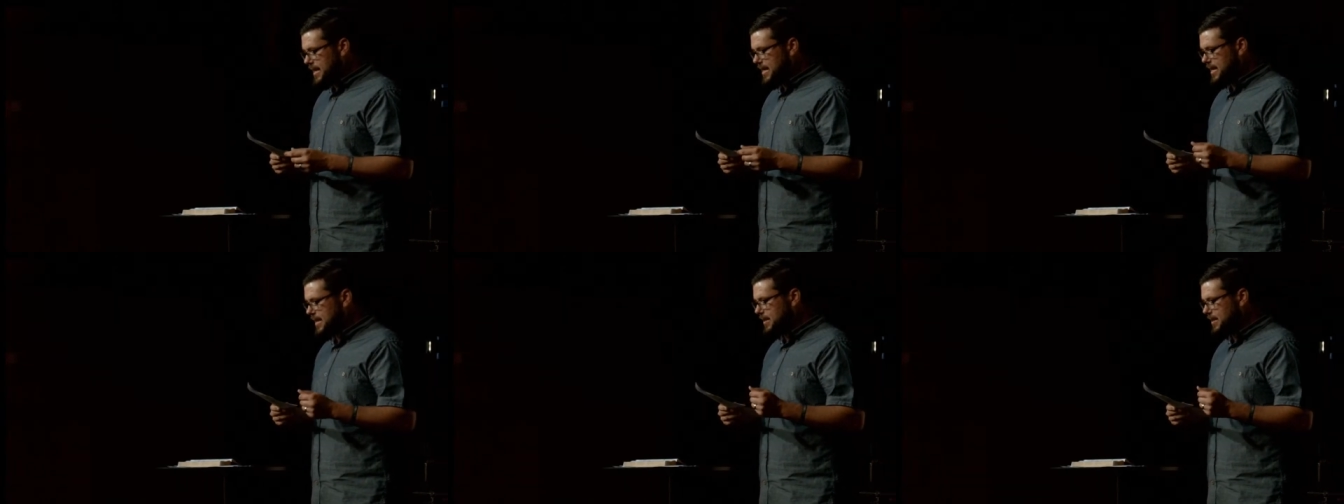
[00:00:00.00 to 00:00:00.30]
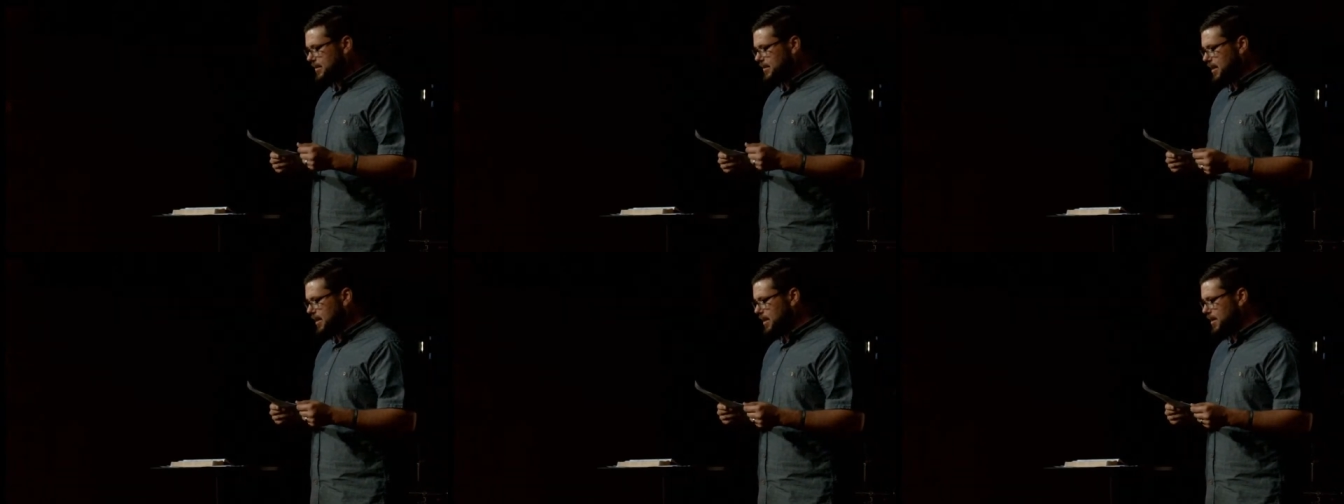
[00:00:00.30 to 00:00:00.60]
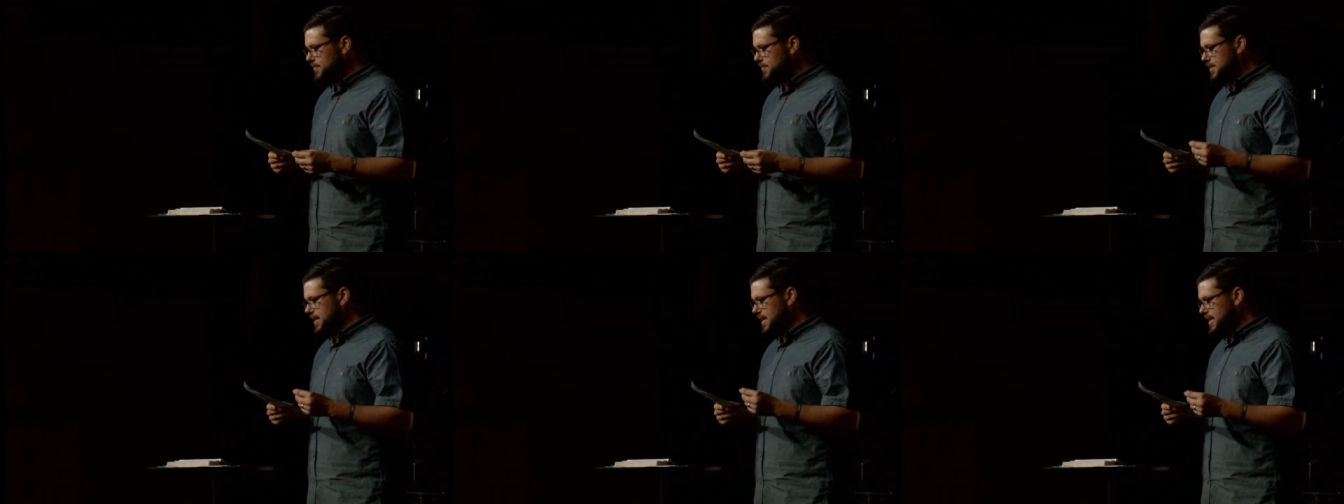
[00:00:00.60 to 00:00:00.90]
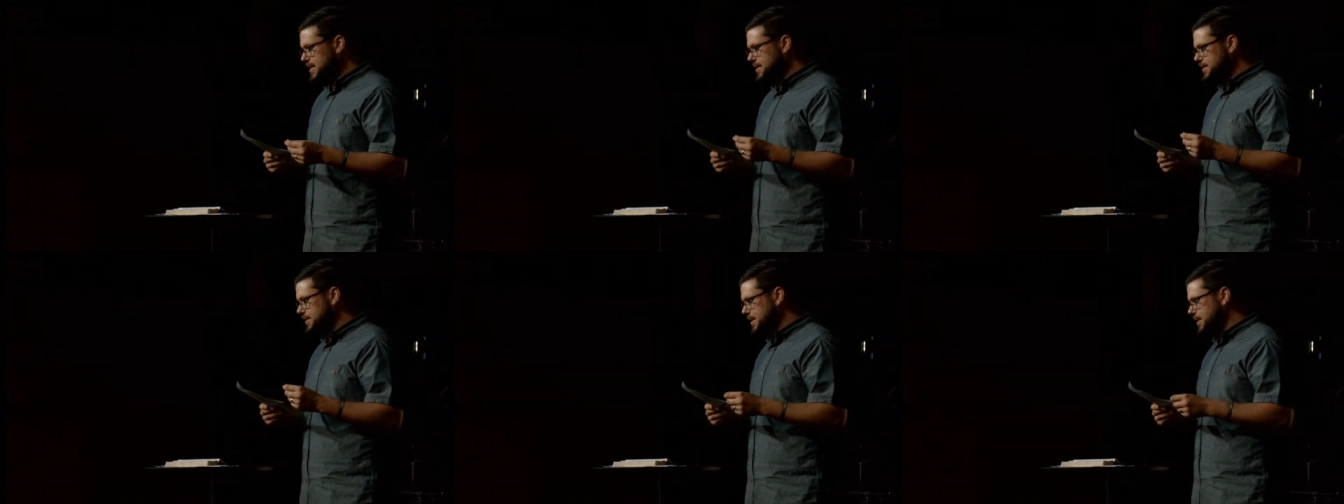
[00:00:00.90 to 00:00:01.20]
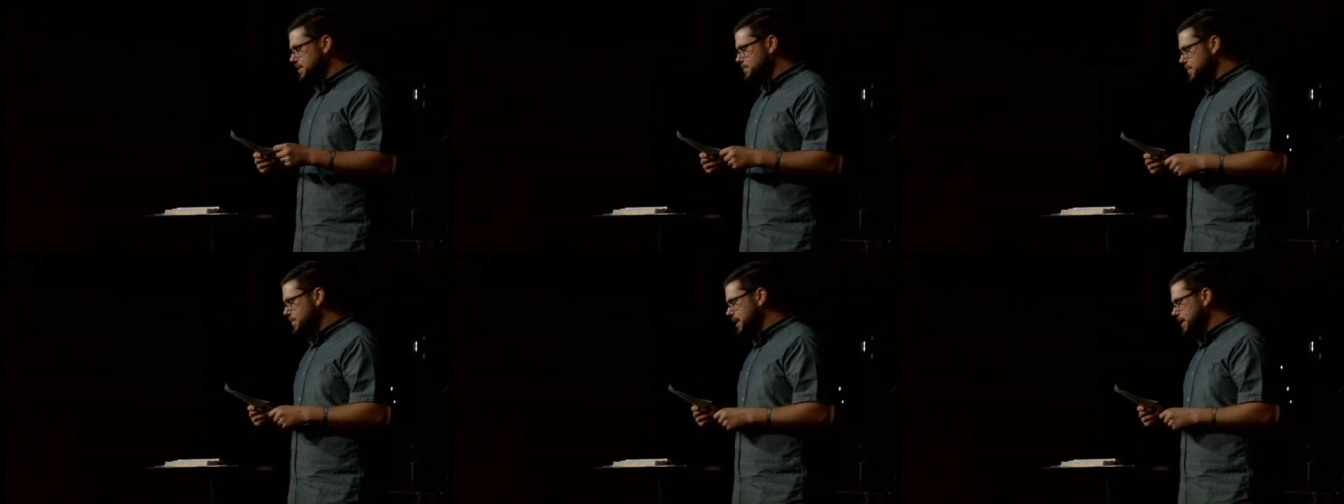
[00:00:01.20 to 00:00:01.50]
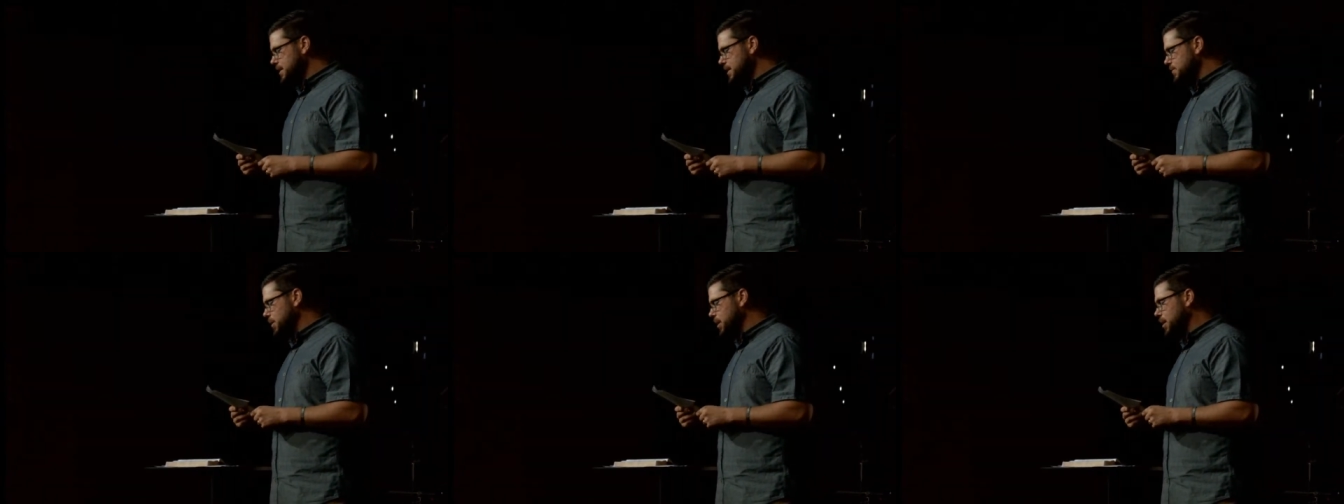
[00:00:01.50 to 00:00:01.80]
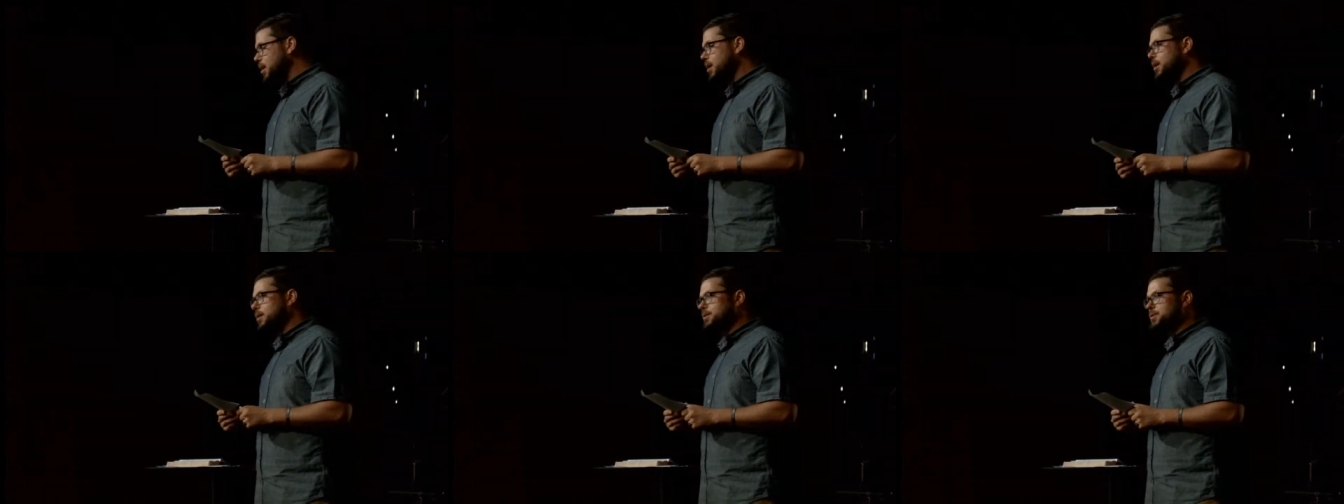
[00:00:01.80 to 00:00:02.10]
He loves is in many
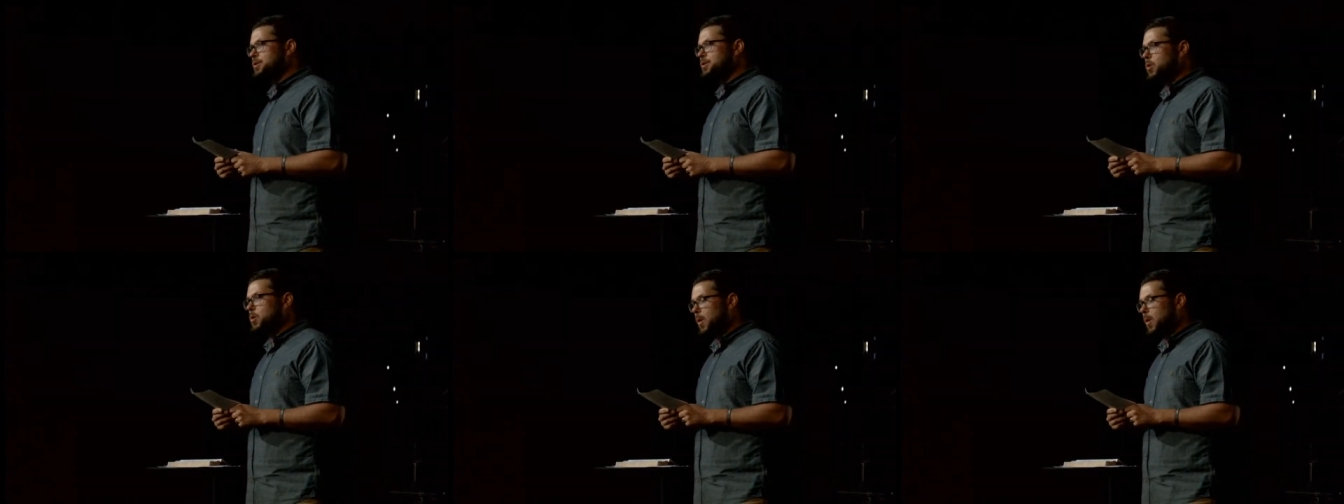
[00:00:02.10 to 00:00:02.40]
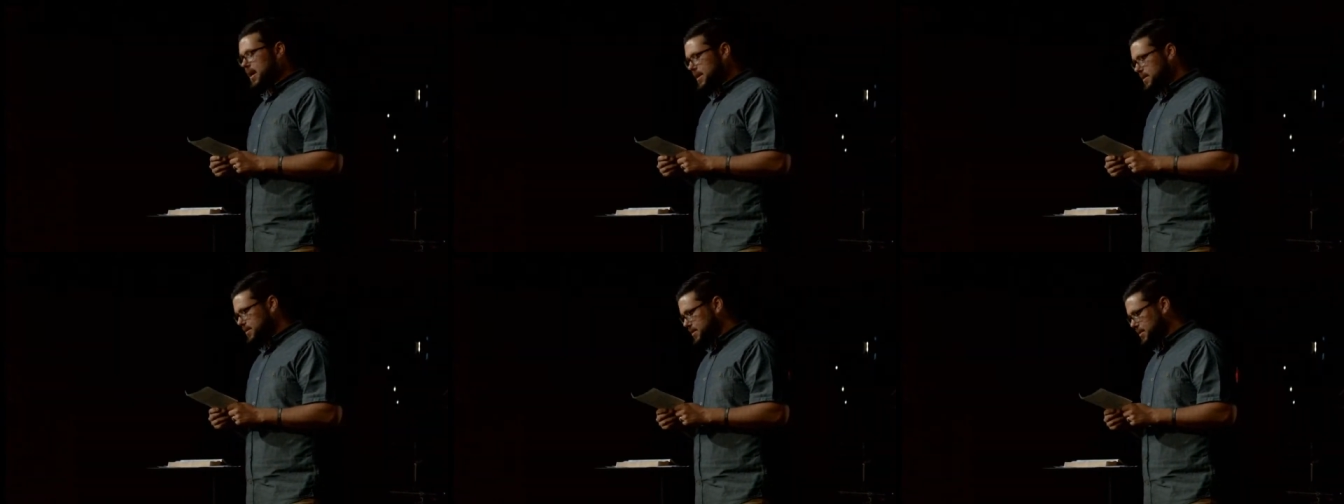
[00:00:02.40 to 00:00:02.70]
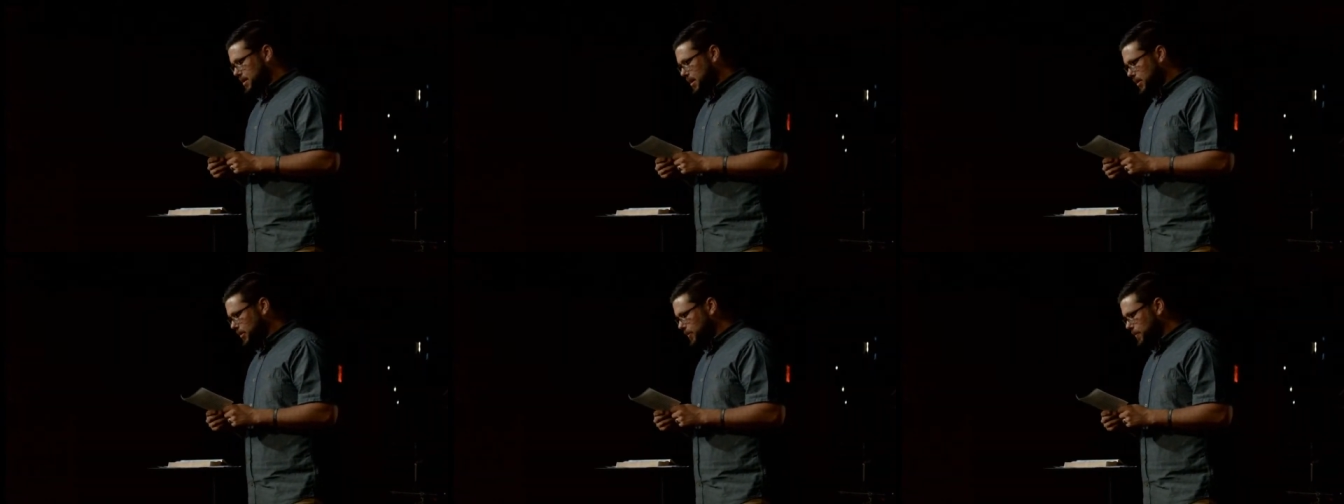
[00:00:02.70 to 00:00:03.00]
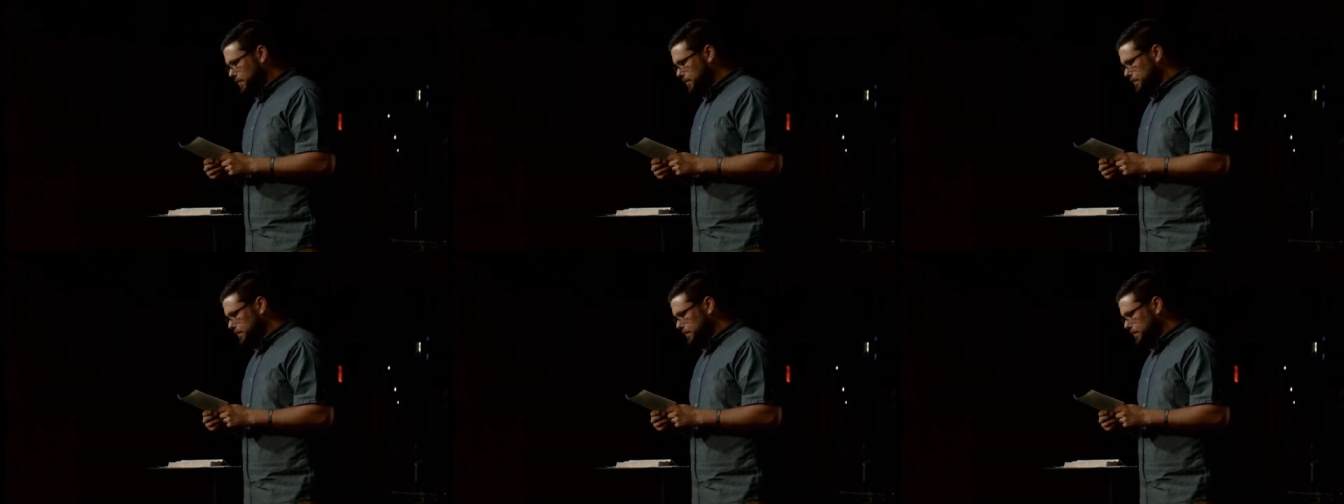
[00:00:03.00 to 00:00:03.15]
regards quite so.